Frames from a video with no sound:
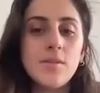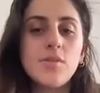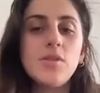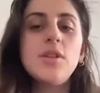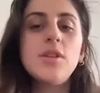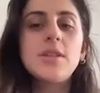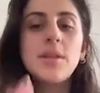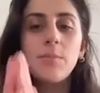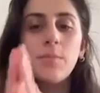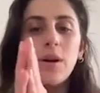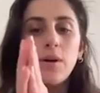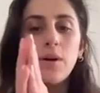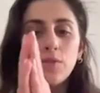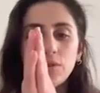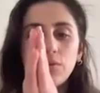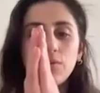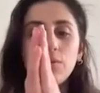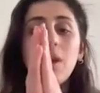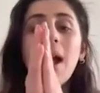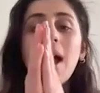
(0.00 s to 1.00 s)
It's about
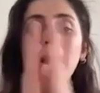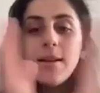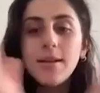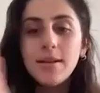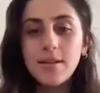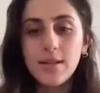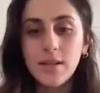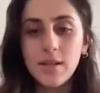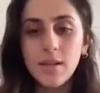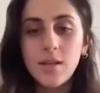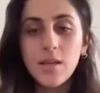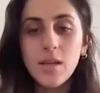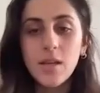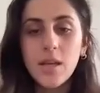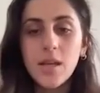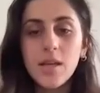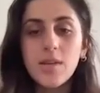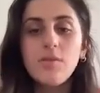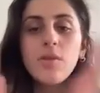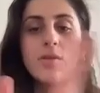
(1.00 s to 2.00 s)
the reality.
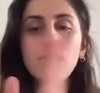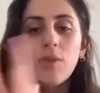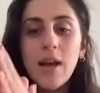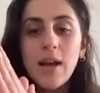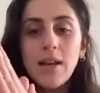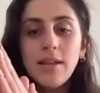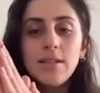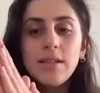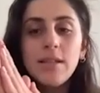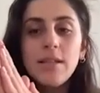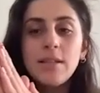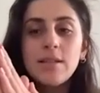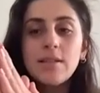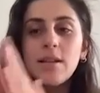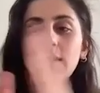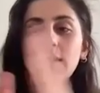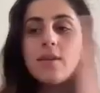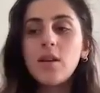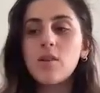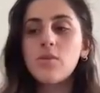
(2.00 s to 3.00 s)
The reality is
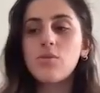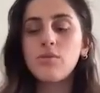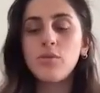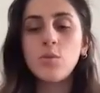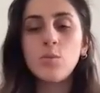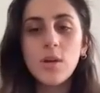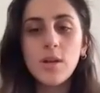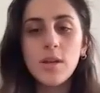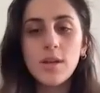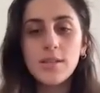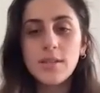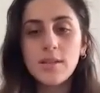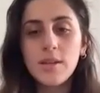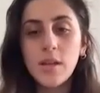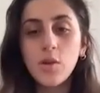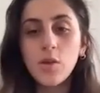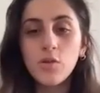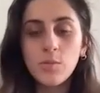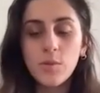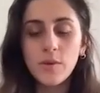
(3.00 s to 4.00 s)
that they are normalizing
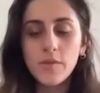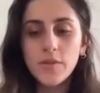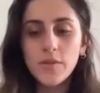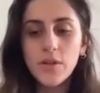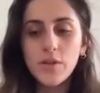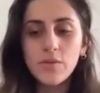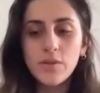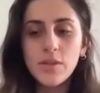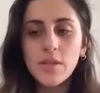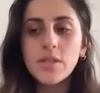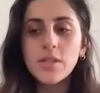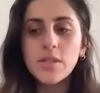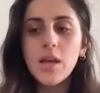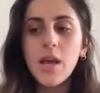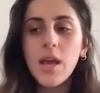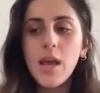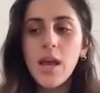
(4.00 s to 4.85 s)
a group of terrorists,